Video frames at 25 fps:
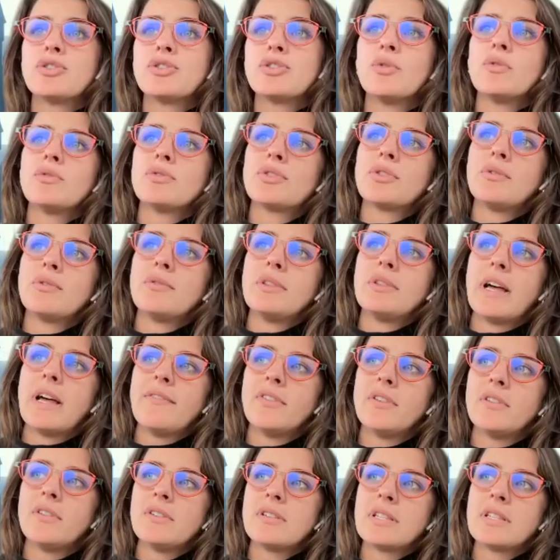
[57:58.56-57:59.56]
So so
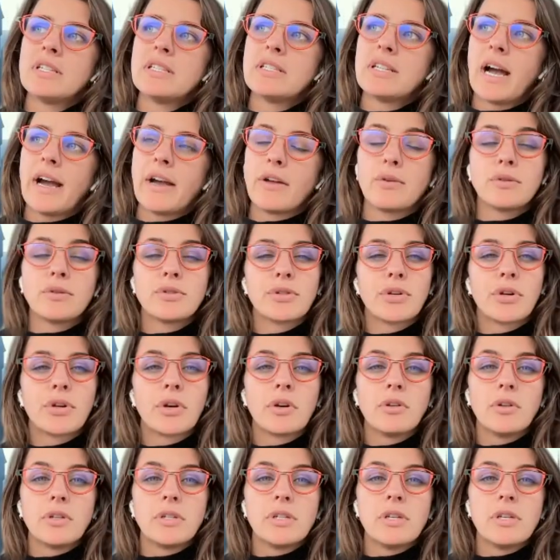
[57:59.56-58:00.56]
levels and titles are
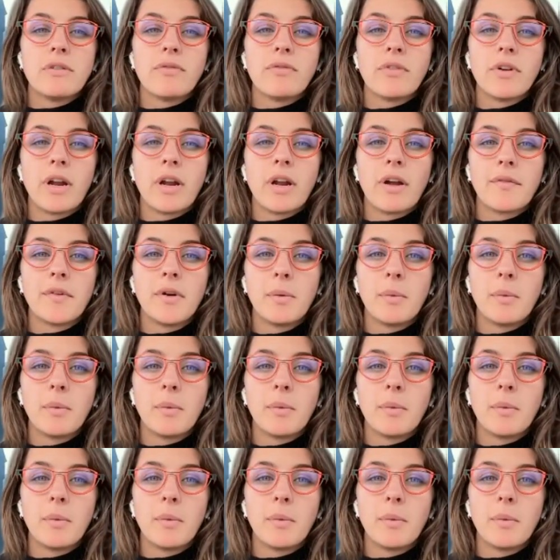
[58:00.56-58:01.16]
going to look different